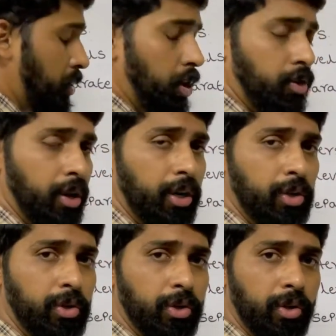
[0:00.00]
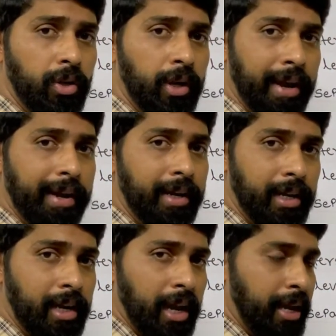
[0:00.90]
you are going to
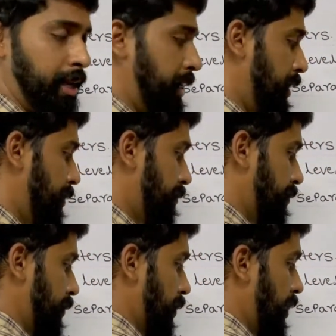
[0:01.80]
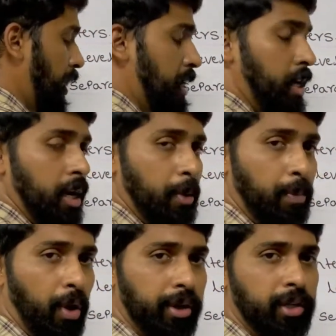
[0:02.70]
declare the
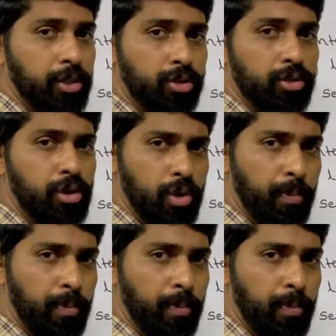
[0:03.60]
pointers to